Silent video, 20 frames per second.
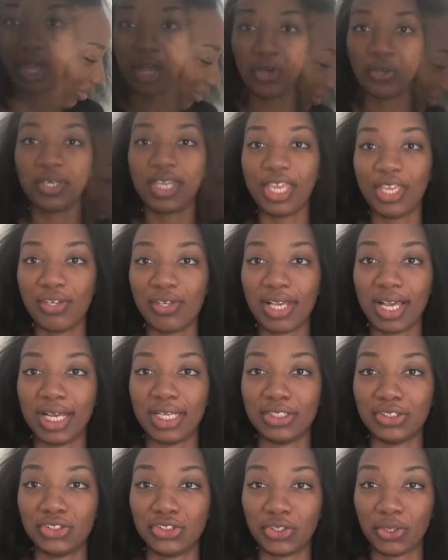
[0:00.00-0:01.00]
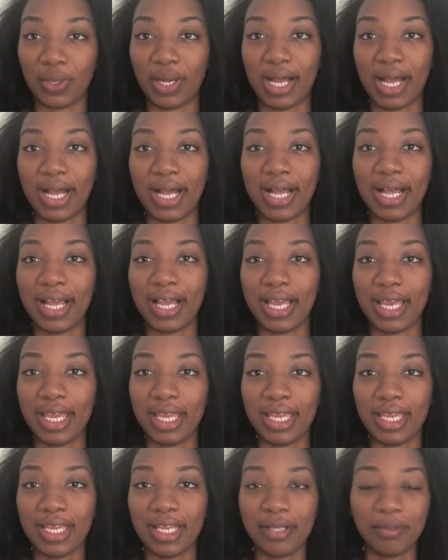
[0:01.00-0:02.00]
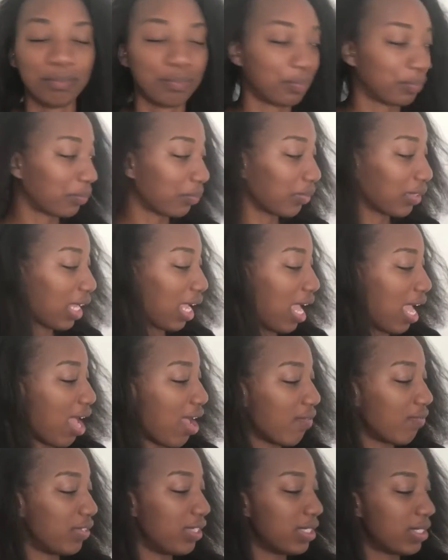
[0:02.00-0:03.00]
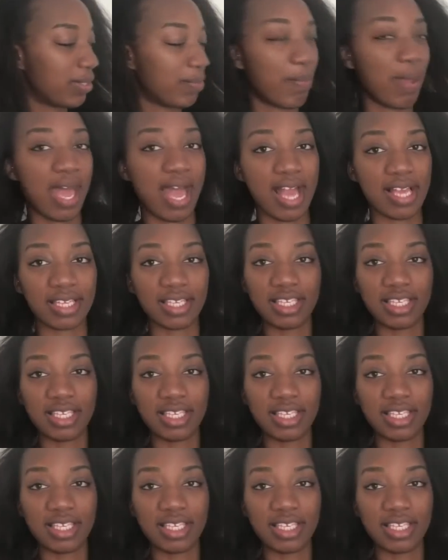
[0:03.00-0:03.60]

Okay you guys, so I have this bag